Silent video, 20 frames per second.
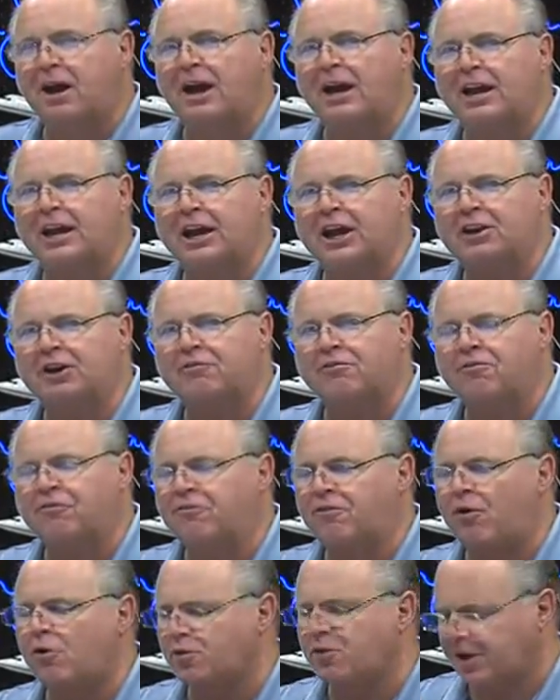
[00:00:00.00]
by
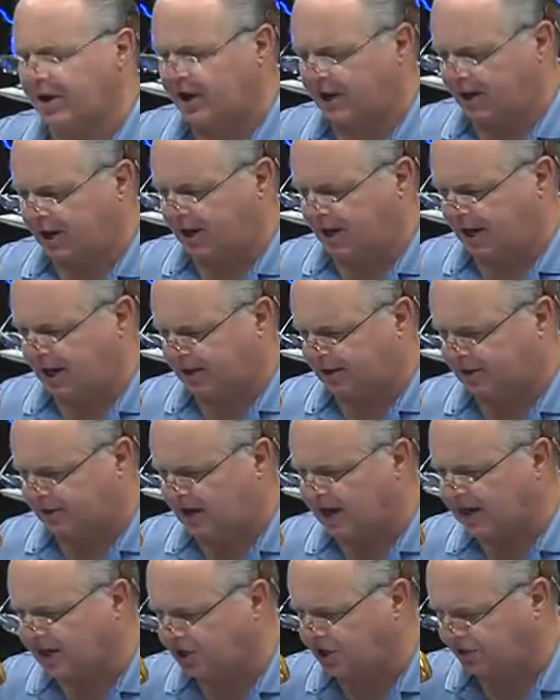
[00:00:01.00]
invoking
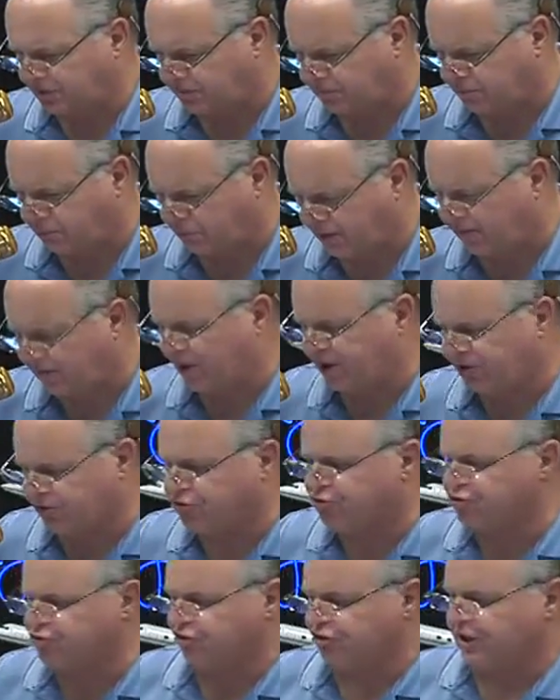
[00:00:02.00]
executive
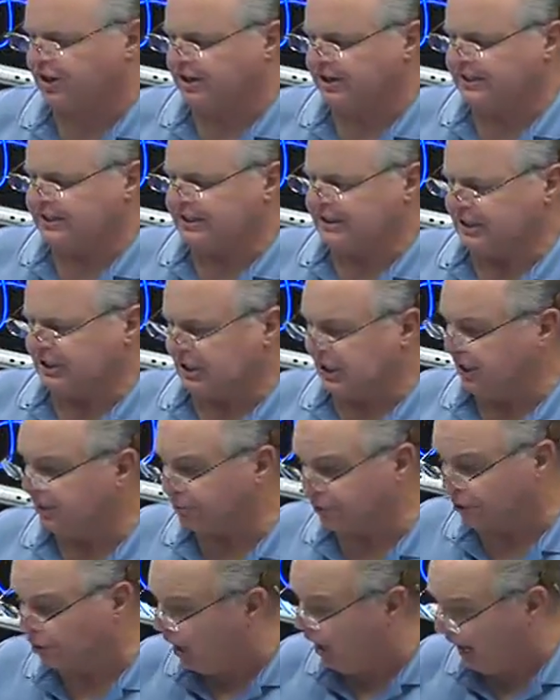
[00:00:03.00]
privilege,
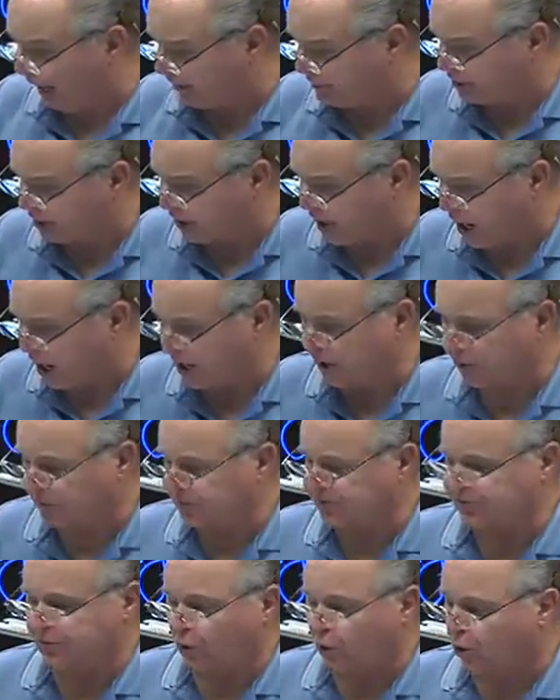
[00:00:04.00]
either lied to
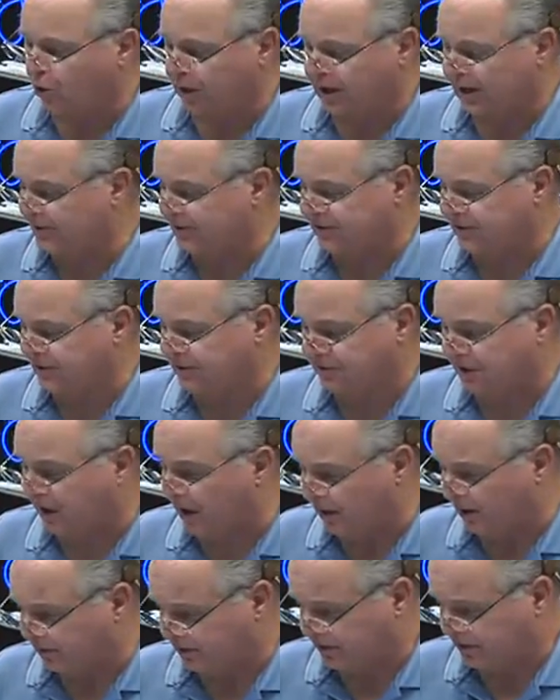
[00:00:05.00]
Congress or is
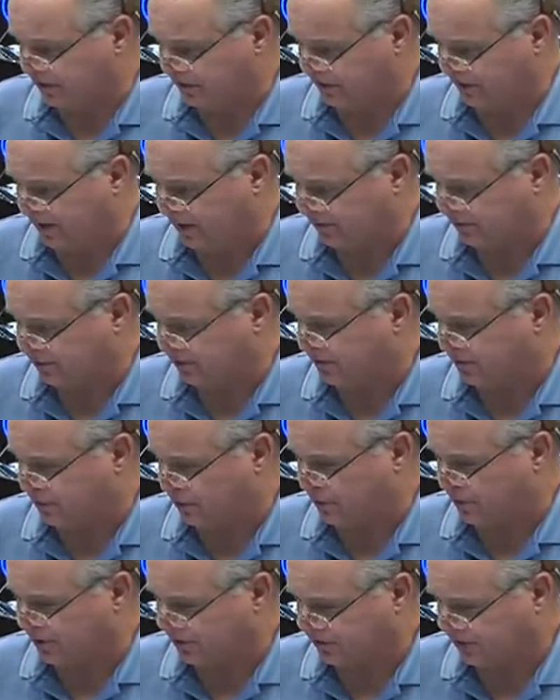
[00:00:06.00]
involved in the Fast and
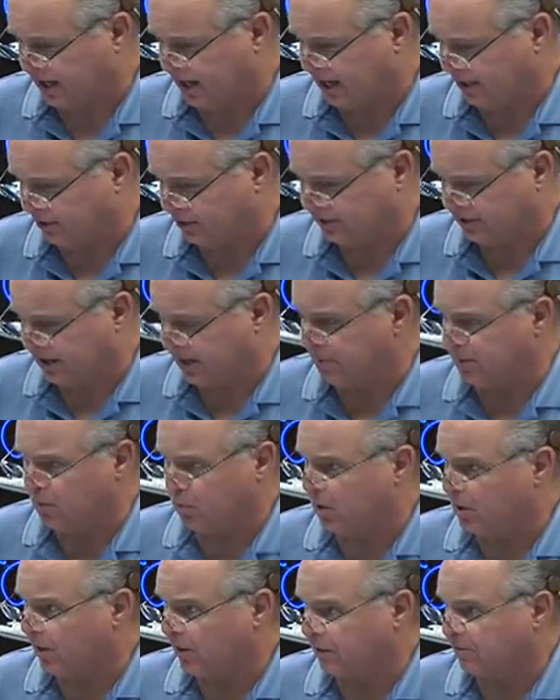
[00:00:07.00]
Furious scandal. It's got to be
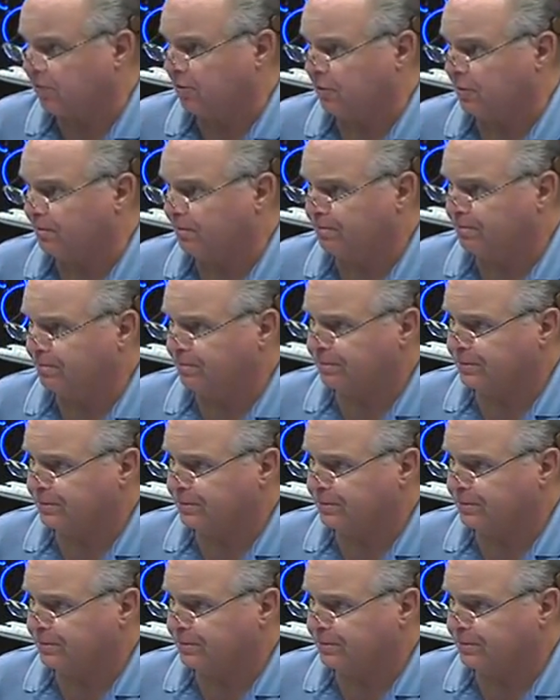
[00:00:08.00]
one of the two.